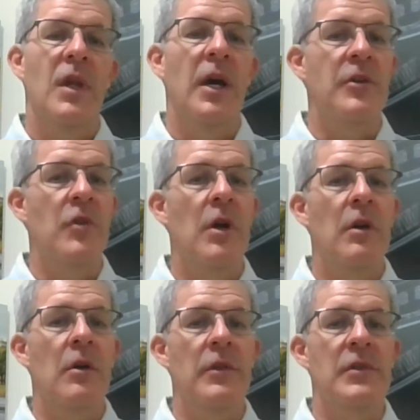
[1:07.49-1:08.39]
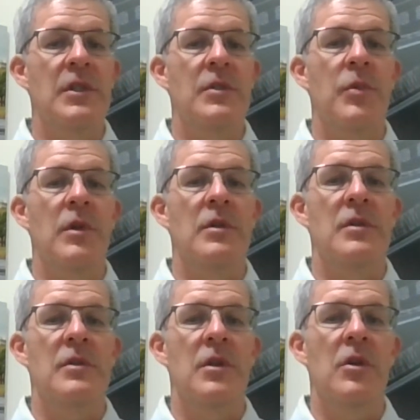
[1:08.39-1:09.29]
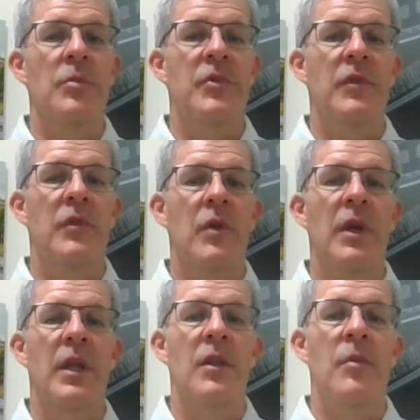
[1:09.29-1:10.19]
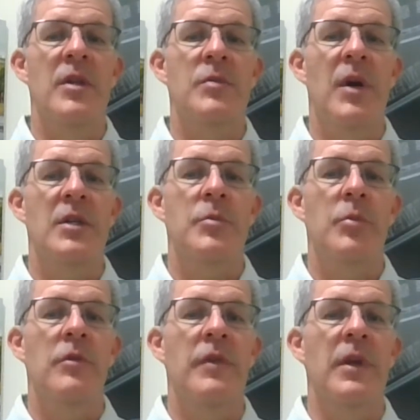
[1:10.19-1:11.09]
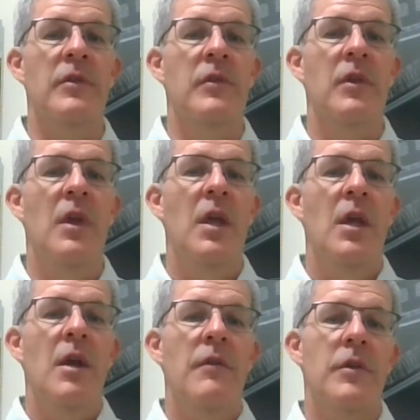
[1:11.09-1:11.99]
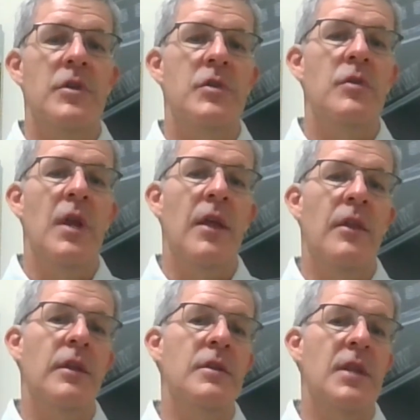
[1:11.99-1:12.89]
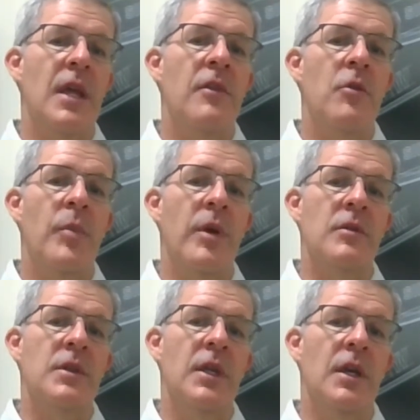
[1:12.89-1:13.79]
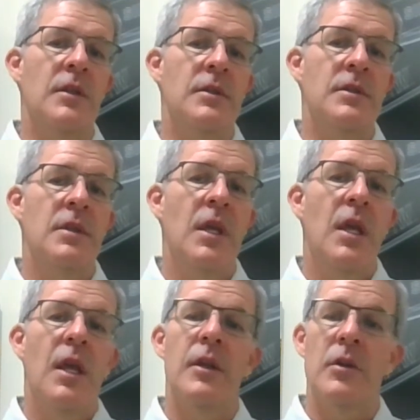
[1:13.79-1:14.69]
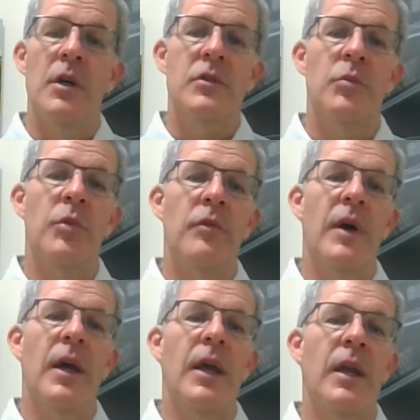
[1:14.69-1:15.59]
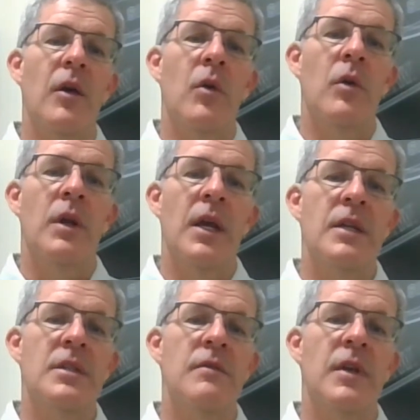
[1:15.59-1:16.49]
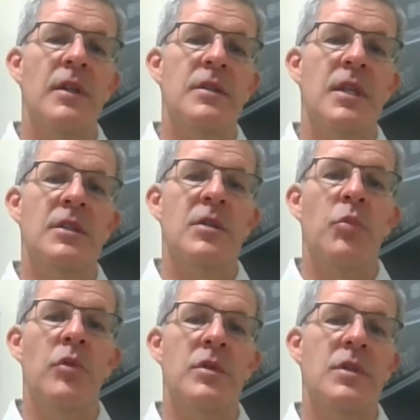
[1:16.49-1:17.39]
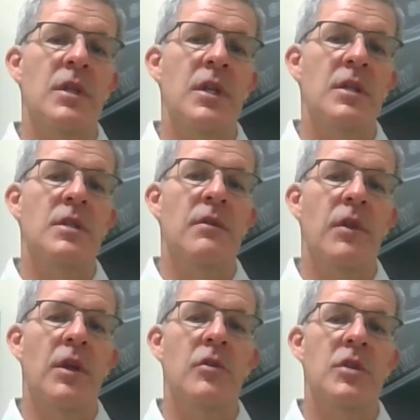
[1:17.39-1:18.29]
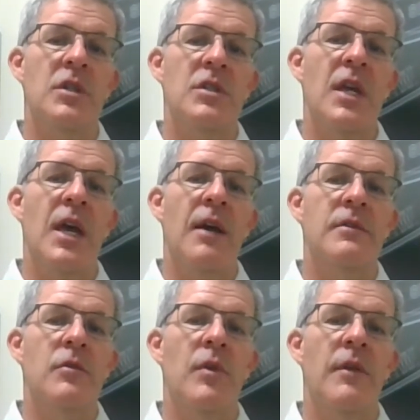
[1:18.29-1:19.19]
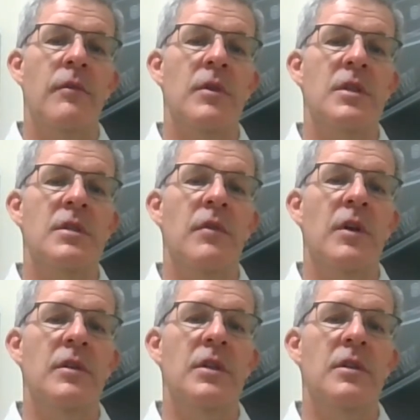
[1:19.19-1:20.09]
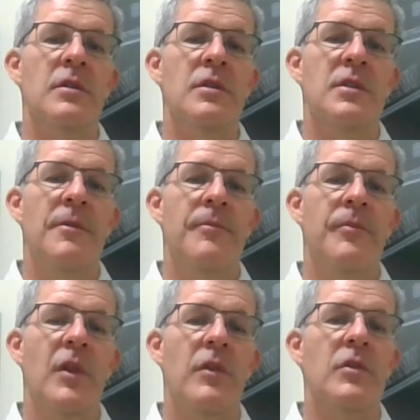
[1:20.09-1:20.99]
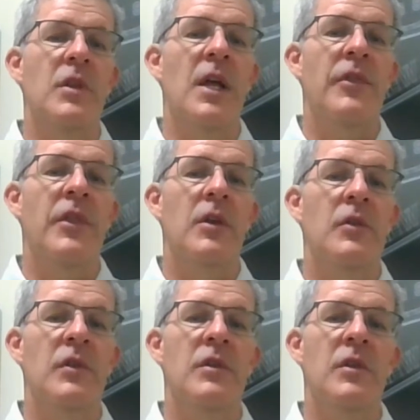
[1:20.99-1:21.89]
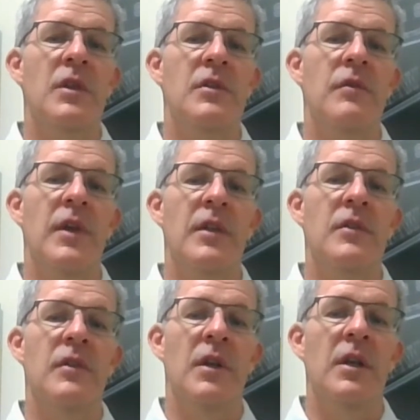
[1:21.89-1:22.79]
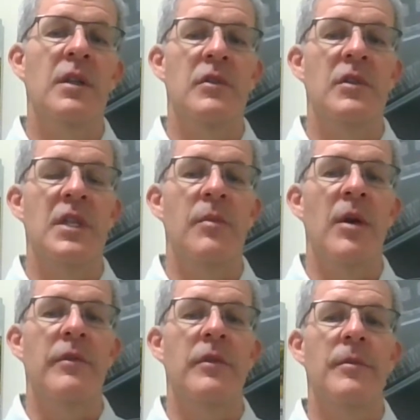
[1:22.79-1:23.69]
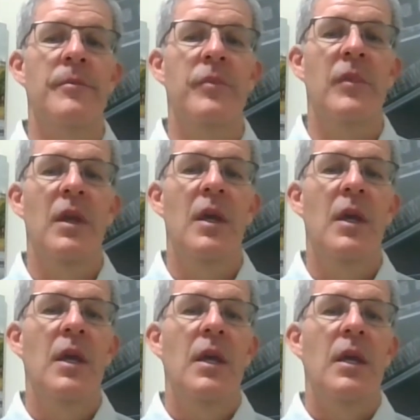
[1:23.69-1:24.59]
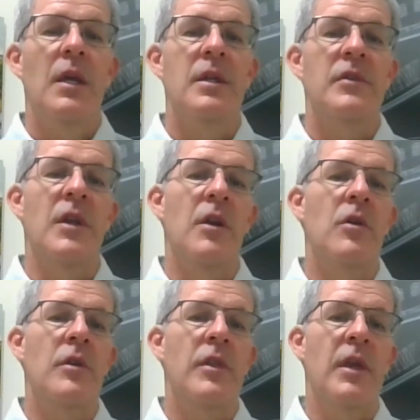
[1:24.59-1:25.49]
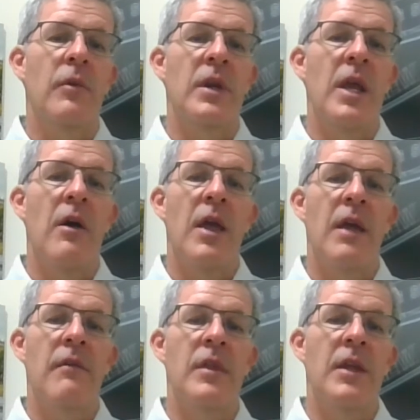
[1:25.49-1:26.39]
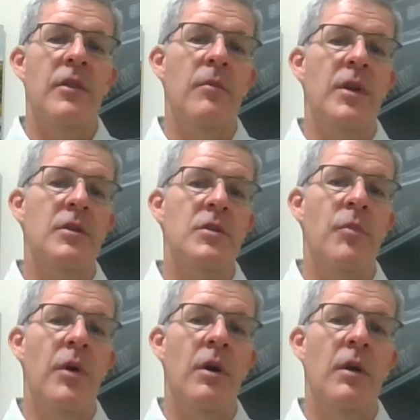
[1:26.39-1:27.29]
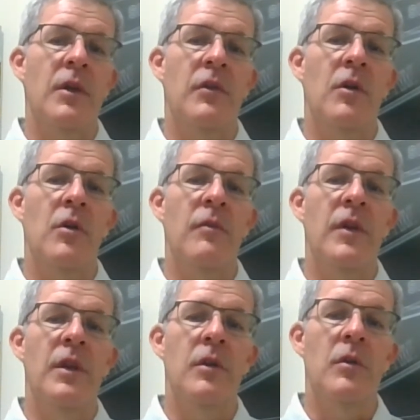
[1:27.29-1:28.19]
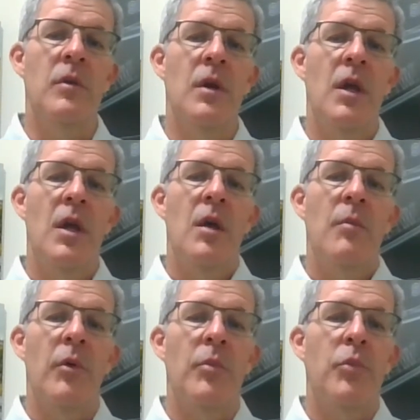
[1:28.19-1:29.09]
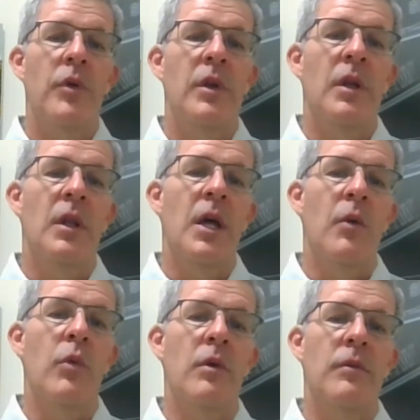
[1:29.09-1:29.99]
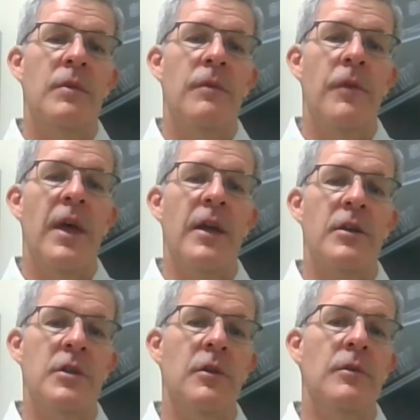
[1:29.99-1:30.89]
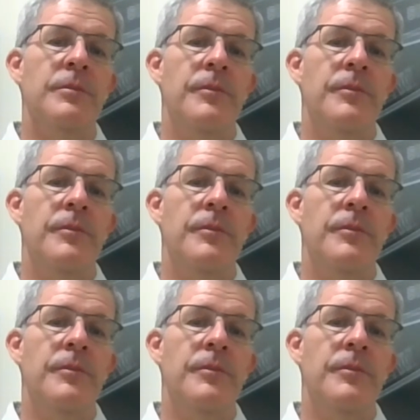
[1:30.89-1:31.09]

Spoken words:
I draw on all these experiences in hopes of creating the best possible events for our student athletes and their parents and guests, and to also provide organized events that supports the needs of the coaching staffs, referees, and volunteers. There's a lot that goes into these events, and it is a team effort. It does not hurt that we now have Nathan Benderson Park as our home venue, but we put in a lot of work for that too.